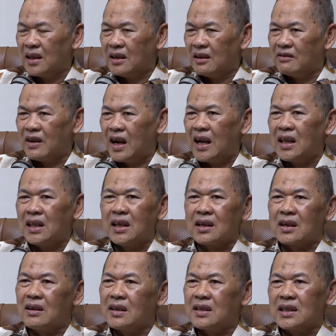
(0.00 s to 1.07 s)
While the
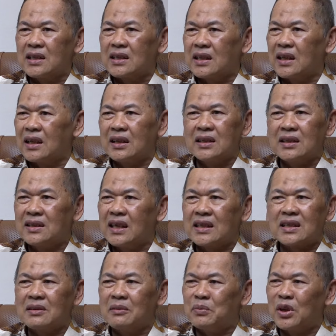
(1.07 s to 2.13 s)
cost is
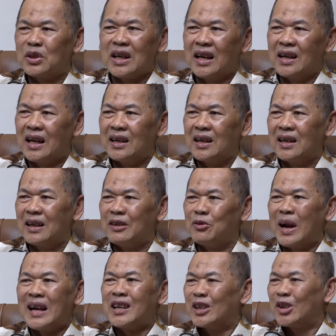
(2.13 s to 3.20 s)
just about
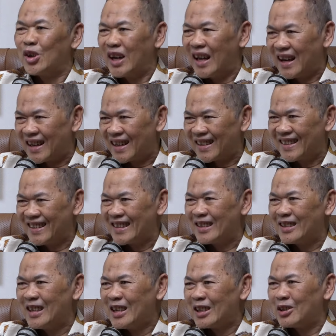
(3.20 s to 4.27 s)
$1, you
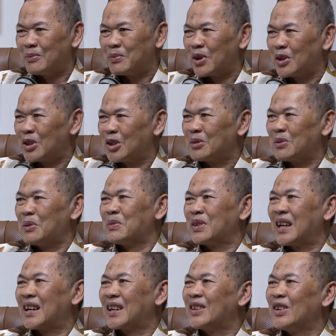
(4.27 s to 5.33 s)
know, to produce from
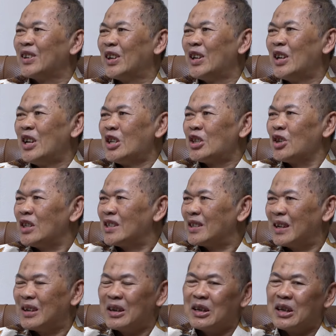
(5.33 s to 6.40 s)
charcoal. So it's
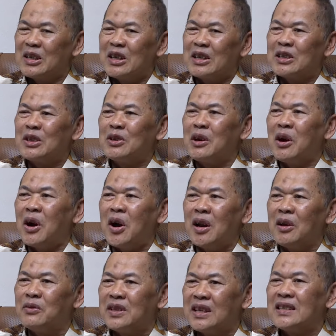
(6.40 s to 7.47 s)
so all
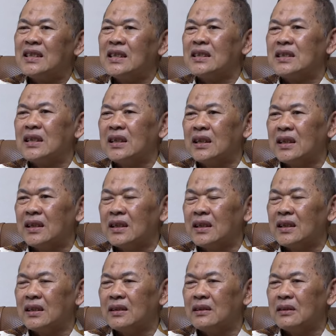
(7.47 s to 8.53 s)
of this is
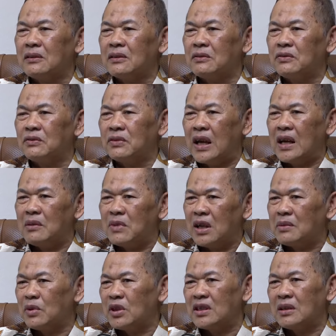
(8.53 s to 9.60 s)
very
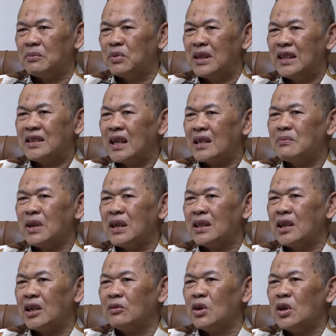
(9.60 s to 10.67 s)
much possible. It's just a
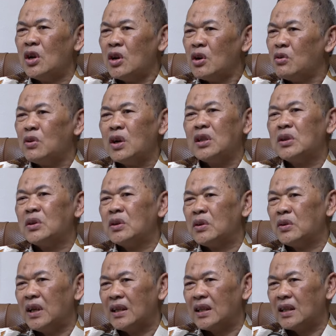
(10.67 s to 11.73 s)
matter of who want to
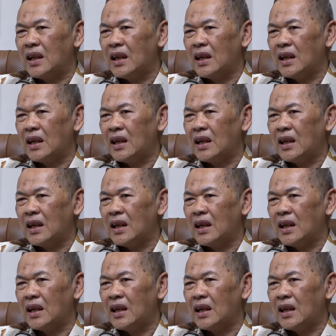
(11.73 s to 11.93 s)
do it.